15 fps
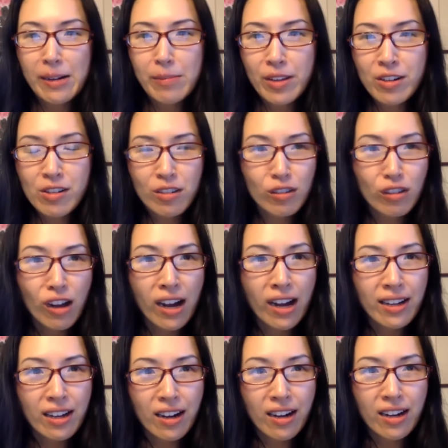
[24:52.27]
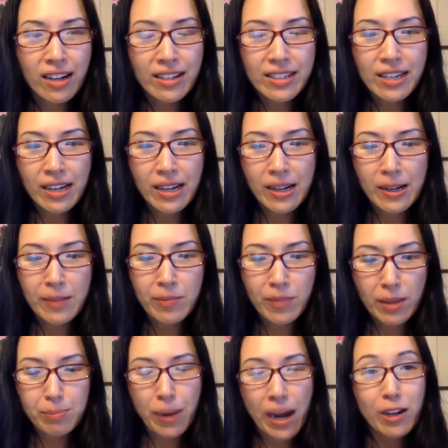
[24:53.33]
There's a lot on
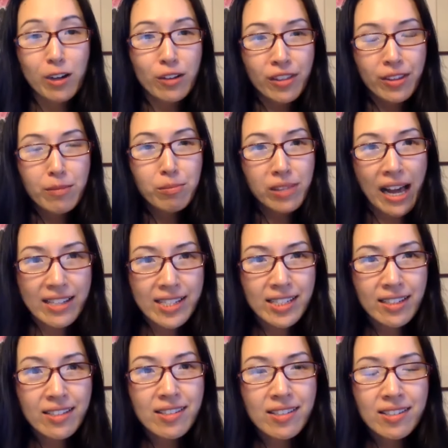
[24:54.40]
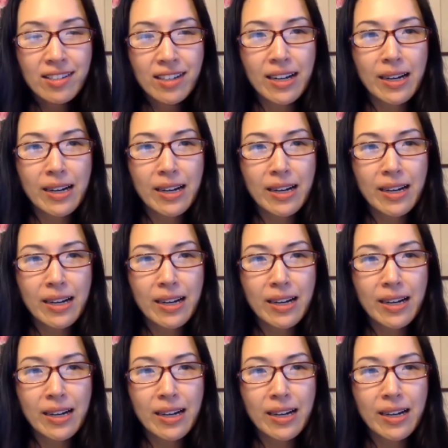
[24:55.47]
biothin plastics.